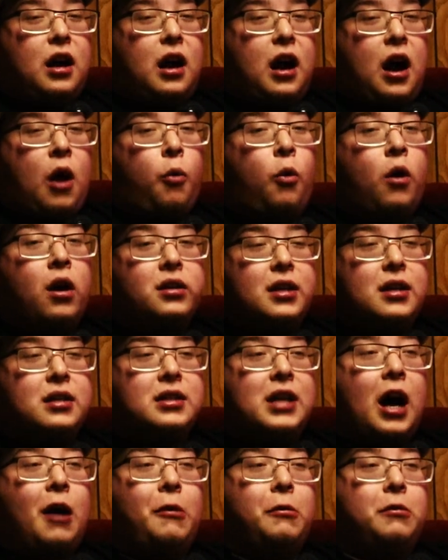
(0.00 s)
I want
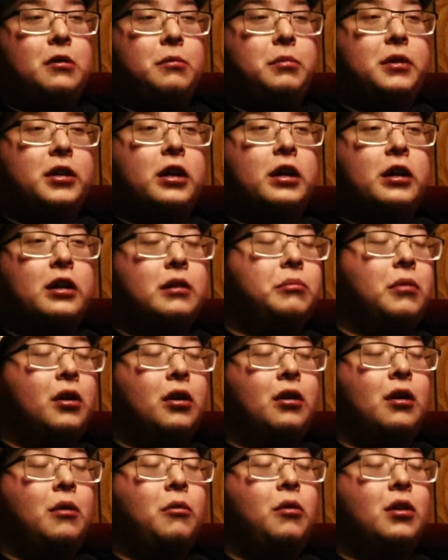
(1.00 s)
this album to be good,
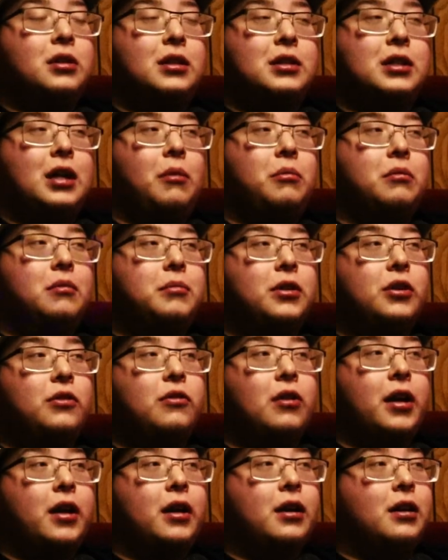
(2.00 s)
bro. I want this album to be
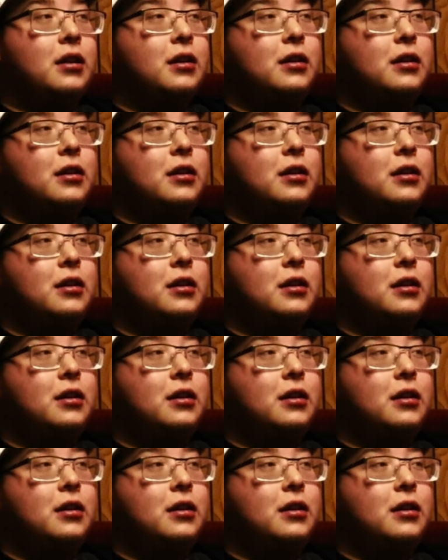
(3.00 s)
great.